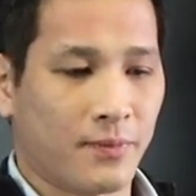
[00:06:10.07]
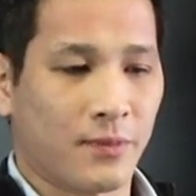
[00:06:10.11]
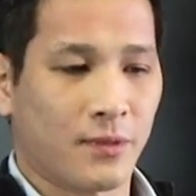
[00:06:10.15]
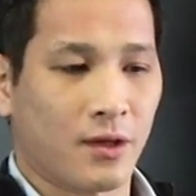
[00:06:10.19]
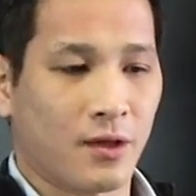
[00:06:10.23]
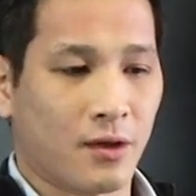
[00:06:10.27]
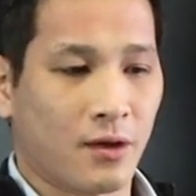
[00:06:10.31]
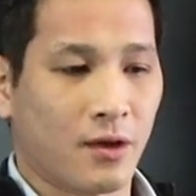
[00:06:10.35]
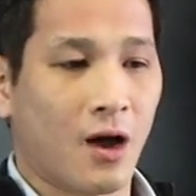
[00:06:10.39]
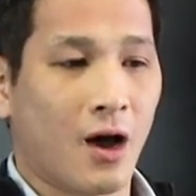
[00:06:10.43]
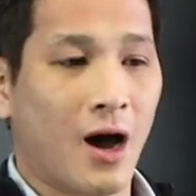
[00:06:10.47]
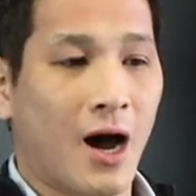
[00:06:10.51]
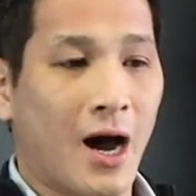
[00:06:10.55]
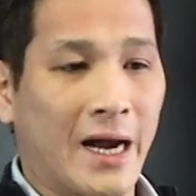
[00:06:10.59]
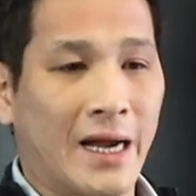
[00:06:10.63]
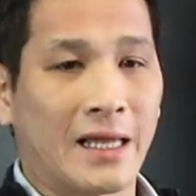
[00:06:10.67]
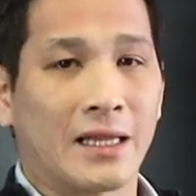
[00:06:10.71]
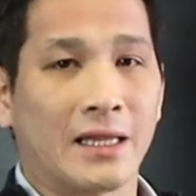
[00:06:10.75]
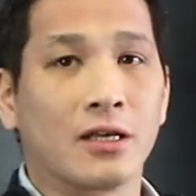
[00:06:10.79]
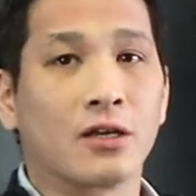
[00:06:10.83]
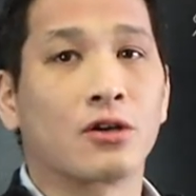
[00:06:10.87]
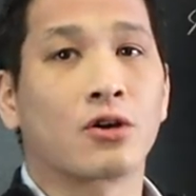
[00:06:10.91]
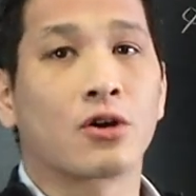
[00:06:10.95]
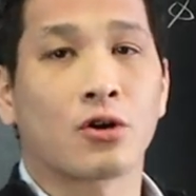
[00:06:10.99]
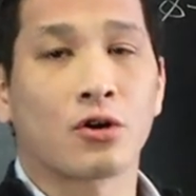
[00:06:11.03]

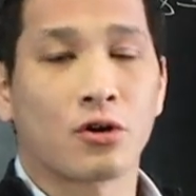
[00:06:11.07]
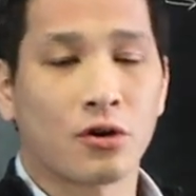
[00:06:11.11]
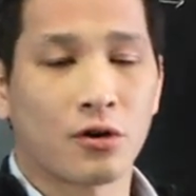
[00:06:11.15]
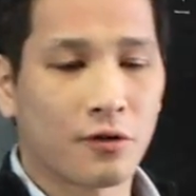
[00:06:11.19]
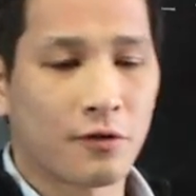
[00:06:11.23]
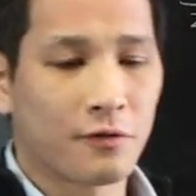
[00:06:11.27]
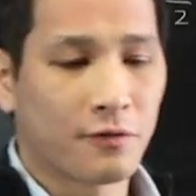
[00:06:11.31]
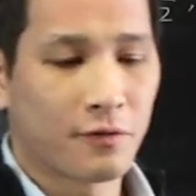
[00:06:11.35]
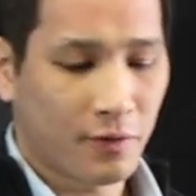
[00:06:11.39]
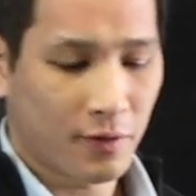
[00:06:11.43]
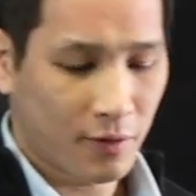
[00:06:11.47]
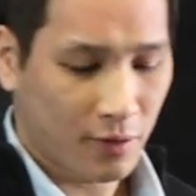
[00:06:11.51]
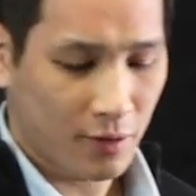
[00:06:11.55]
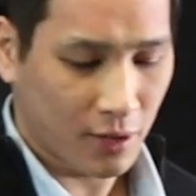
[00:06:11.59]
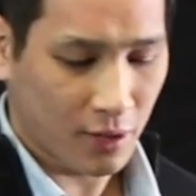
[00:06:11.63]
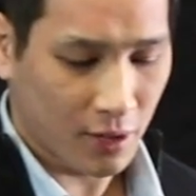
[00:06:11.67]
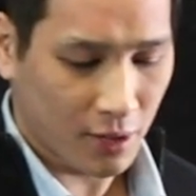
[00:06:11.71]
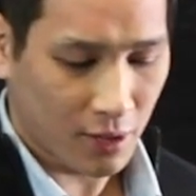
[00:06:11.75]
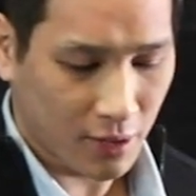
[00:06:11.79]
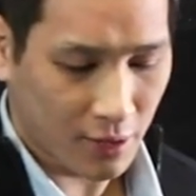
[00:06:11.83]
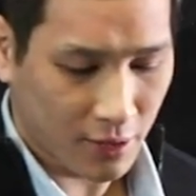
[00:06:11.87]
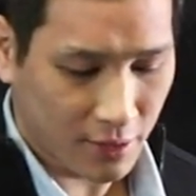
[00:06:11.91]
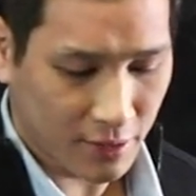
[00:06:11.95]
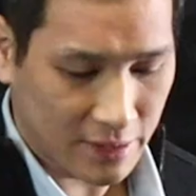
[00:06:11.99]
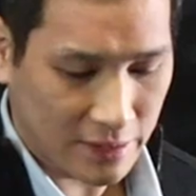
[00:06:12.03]
highly curved
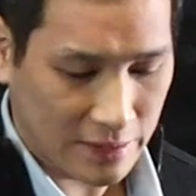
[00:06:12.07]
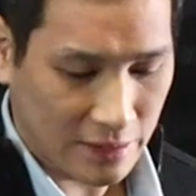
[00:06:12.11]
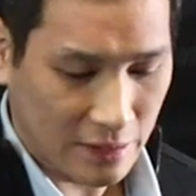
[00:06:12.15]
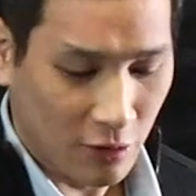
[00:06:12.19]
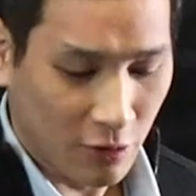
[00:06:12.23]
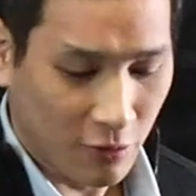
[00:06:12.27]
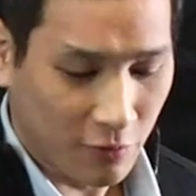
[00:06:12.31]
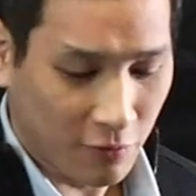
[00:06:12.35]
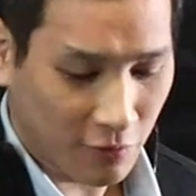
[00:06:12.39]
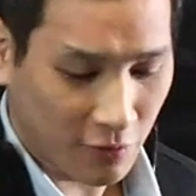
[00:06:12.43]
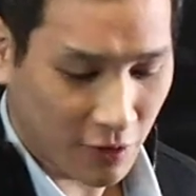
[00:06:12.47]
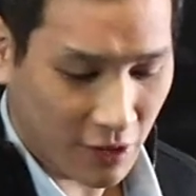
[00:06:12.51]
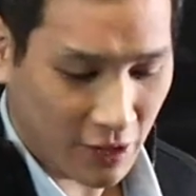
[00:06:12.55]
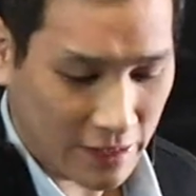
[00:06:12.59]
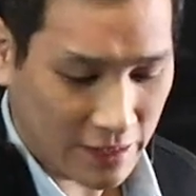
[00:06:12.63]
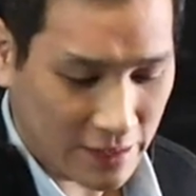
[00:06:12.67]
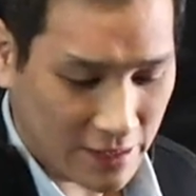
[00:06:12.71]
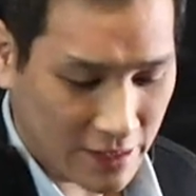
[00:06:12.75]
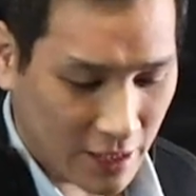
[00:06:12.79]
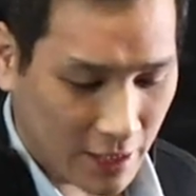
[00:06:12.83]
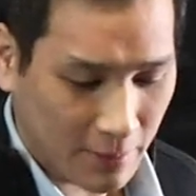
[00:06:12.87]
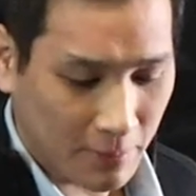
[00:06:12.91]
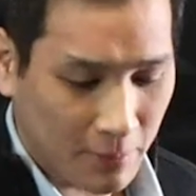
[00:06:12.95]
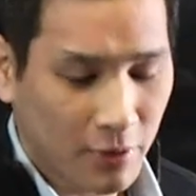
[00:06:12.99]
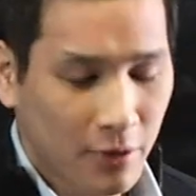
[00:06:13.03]
the snowflake
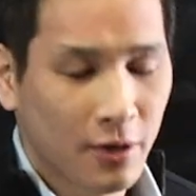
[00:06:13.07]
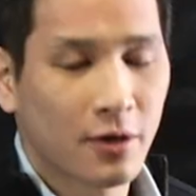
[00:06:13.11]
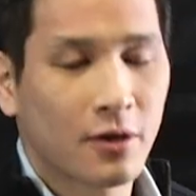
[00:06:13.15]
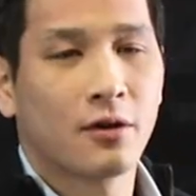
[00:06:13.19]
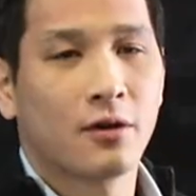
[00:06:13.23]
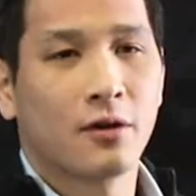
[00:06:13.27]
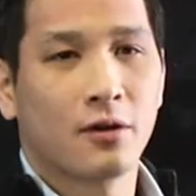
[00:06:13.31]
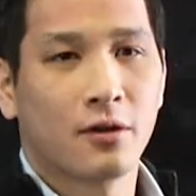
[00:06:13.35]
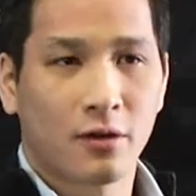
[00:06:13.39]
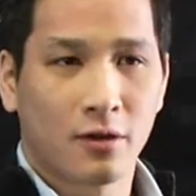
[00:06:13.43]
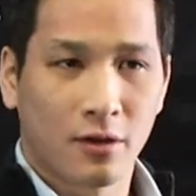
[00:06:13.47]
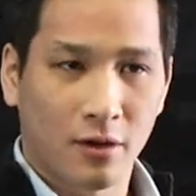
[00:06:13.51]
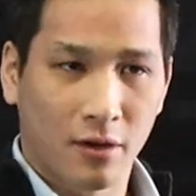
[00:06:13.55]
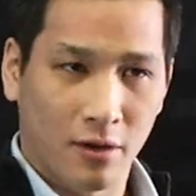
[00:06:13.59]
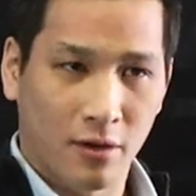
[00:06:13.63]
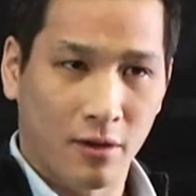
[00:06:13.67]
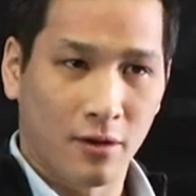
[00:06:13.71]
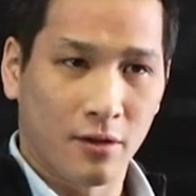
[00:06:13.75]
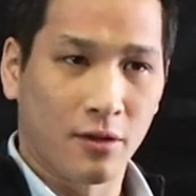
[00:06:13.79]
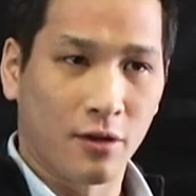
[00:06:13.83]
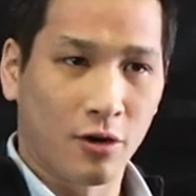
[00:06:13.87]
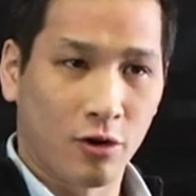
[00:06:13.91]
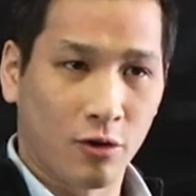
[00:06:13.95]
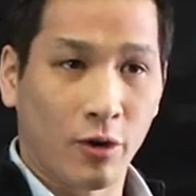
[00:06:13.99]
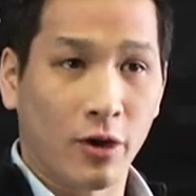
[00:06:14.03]
tip,
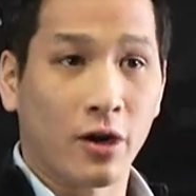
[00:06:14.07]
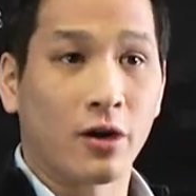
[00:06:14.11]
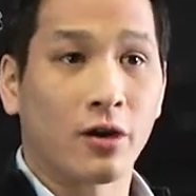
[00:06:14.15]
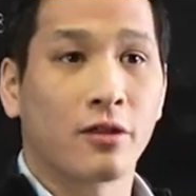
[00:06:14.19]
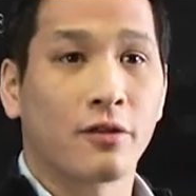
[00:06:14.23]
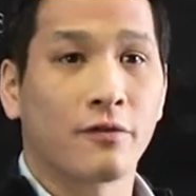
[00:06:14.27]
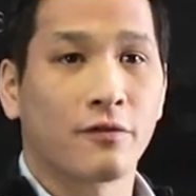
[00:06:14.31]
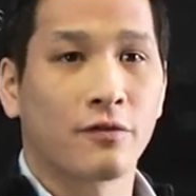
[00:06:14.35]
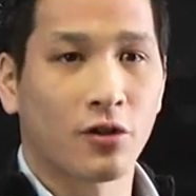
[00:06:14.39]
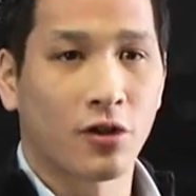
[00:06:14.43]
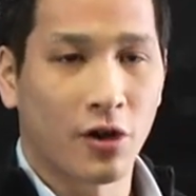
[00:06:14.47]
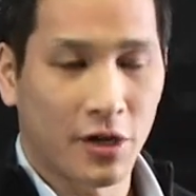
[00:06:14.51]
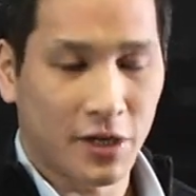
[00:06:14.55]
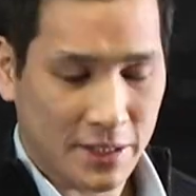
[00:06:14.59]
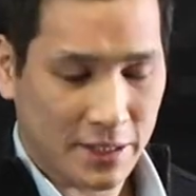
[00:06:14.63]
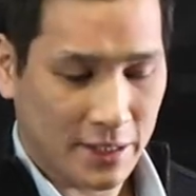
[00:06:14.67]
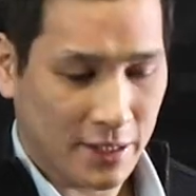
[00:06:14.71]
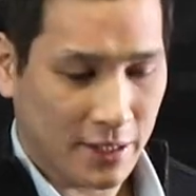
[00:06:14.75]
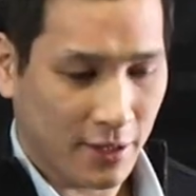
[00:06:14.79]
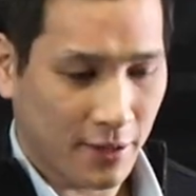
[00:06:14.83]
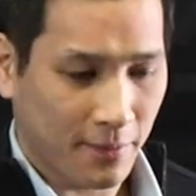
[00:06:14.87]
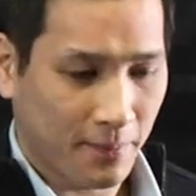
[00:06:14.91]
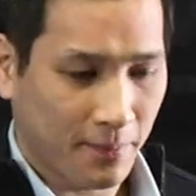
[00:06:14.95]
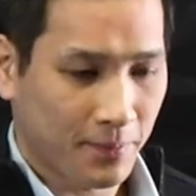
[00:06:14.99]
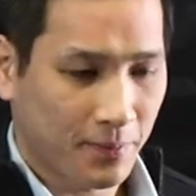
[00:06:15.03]
the greater the
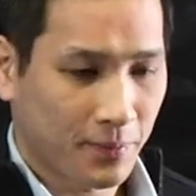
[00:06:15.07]
velocity.